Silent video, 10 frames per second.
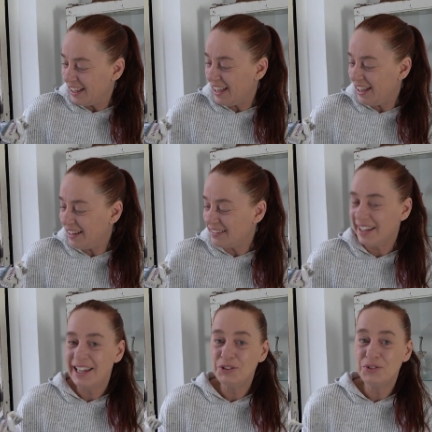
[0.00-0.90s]
And I
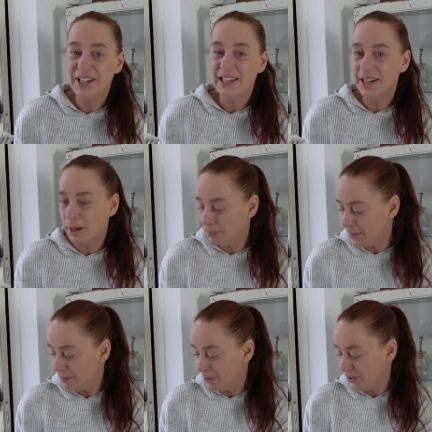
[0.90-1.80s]
had to dig it up
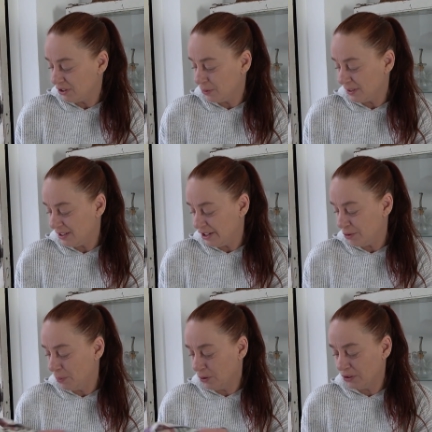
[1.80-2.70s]
because it was in this
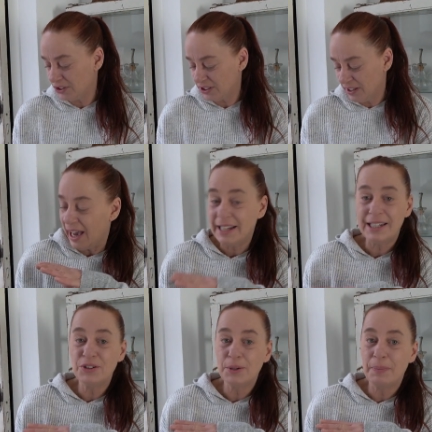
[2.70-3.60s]
box. I
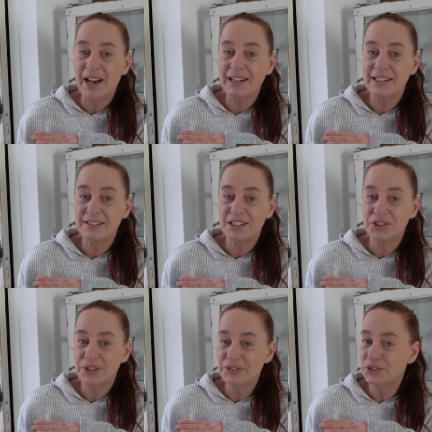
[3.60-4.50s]
did not buy this in
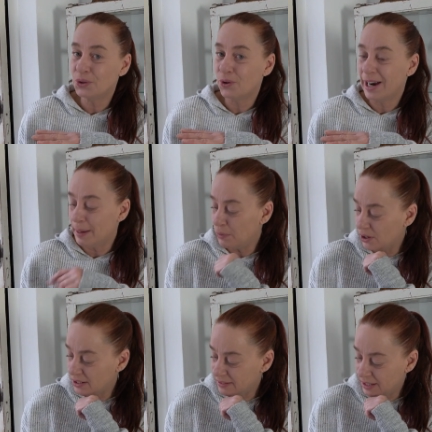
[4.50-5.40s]
a thrift store. I
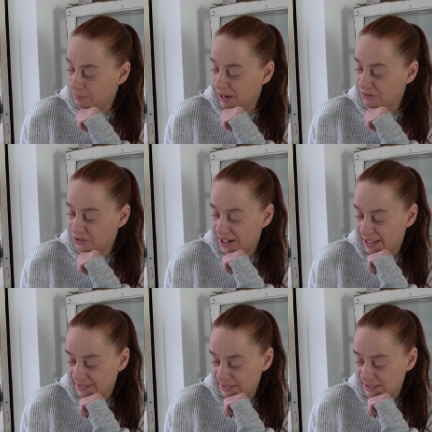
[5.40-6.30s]
bought it in my
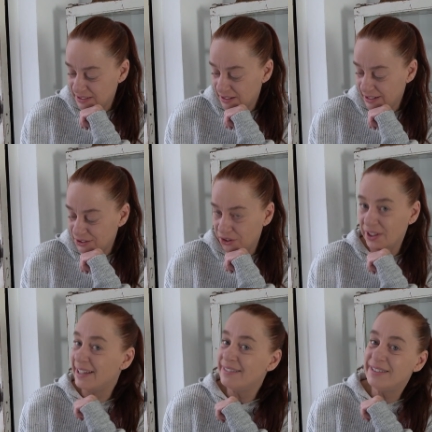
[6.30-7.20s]
friend's
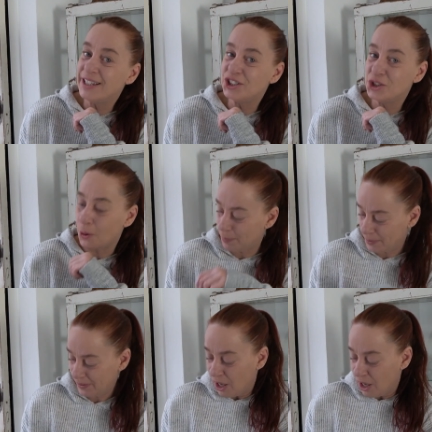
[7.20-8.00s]
little antique shop.